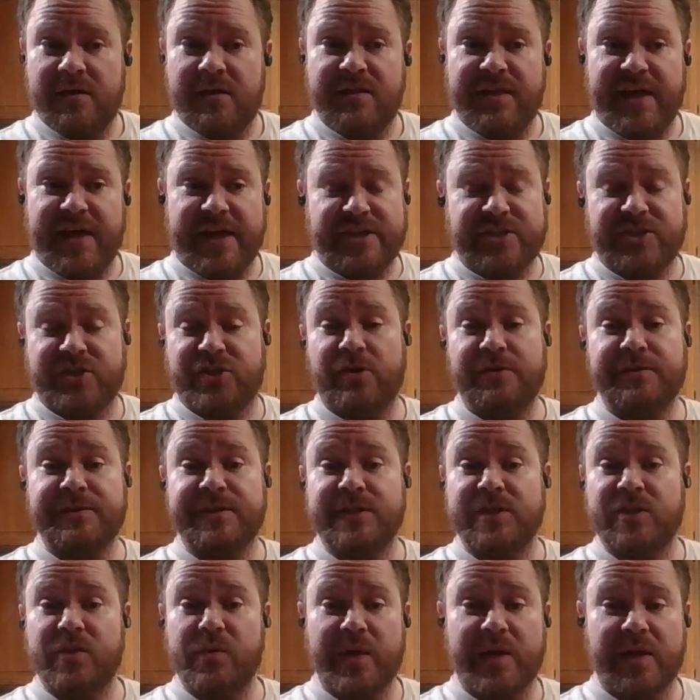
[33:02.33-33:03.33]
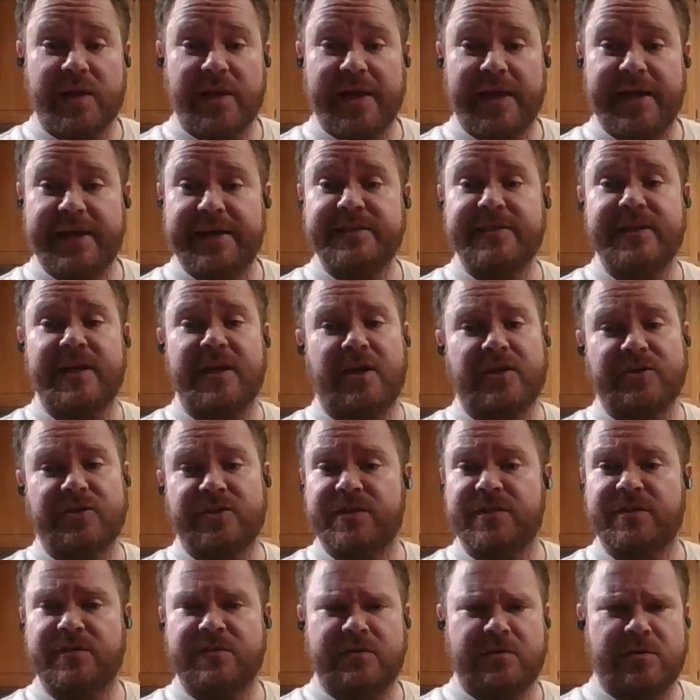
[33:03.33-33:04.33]
That just turns into a glaze, and I'll
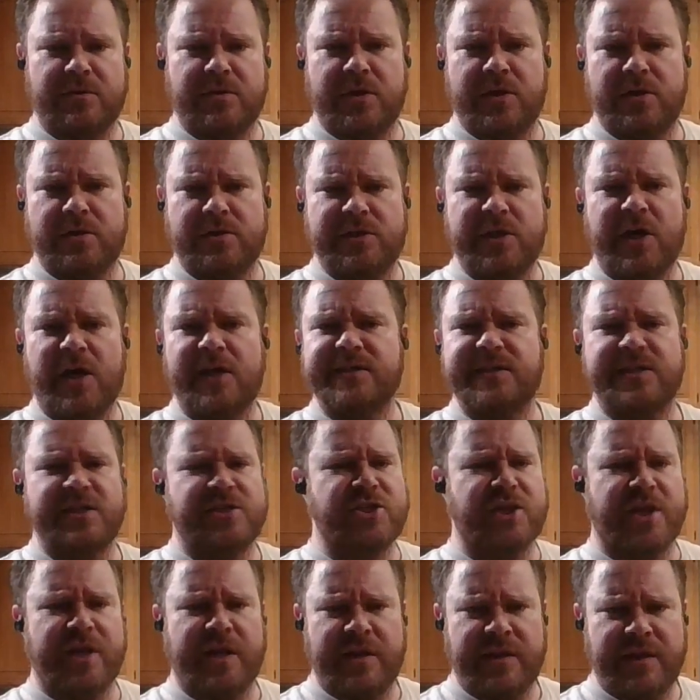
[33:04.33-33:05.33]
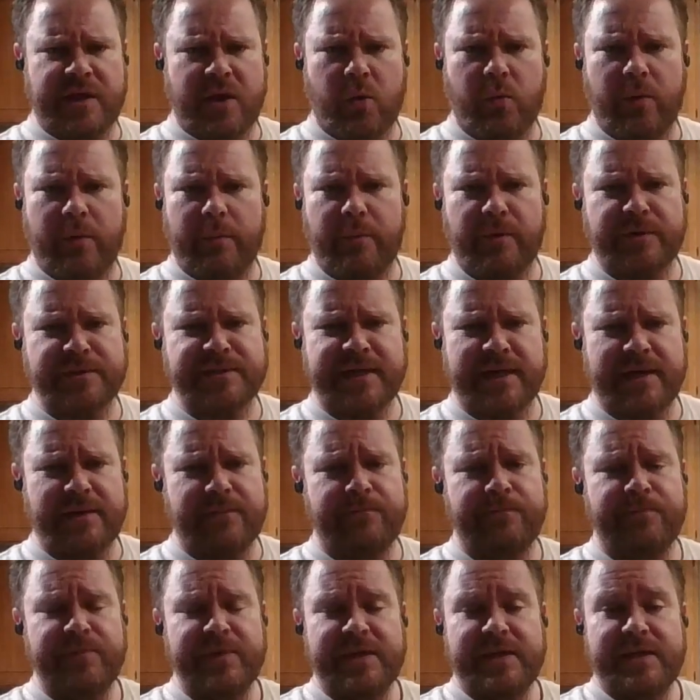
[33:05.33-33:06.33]
just toss the chicken in there one more
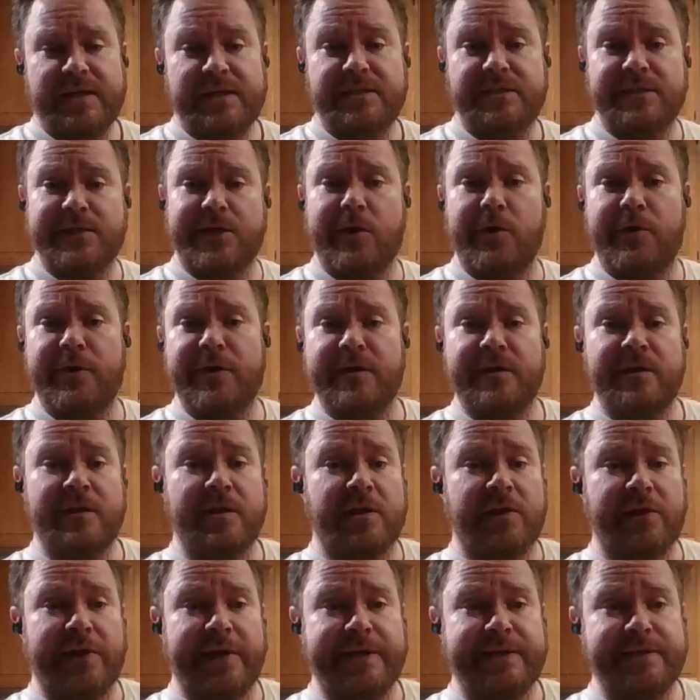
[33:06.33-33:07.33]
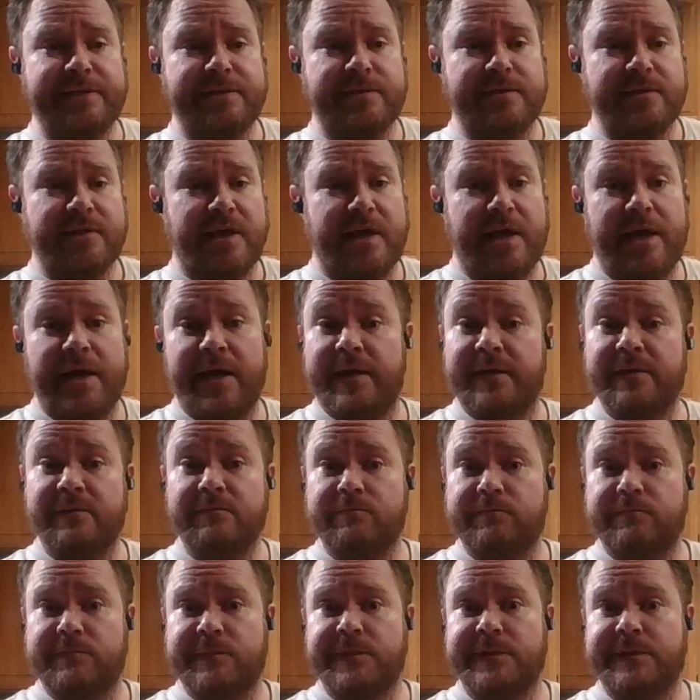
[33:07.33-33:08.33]
time to coat it in the glaze, and
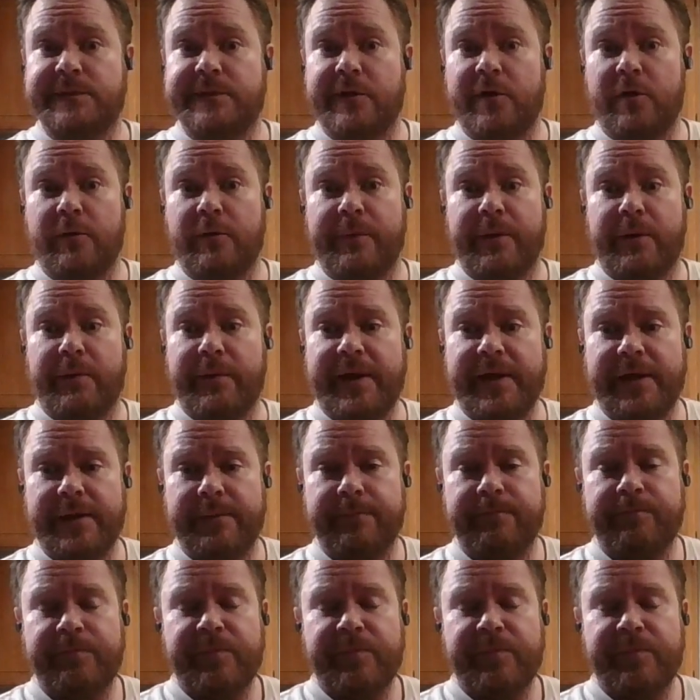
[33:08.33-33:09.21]
dinner will be ready.